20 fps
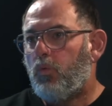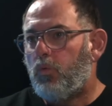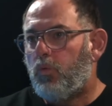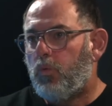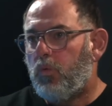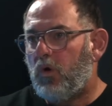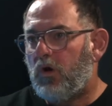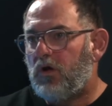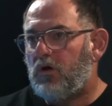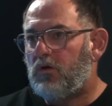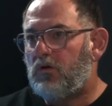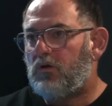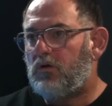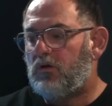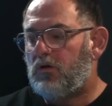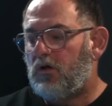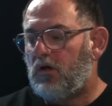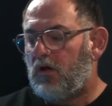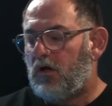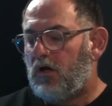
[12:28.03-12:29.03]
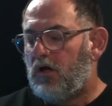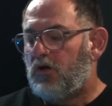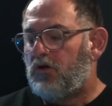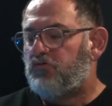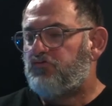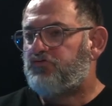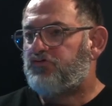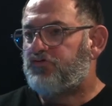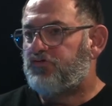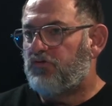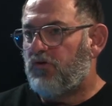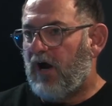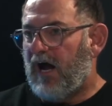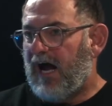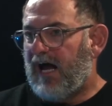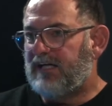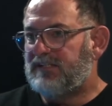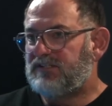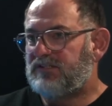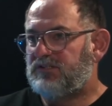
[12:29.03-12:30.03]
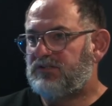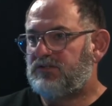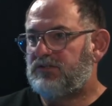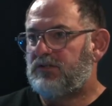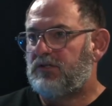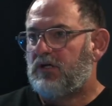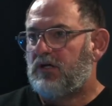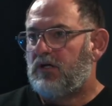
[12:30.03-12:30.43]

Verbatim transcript: will trust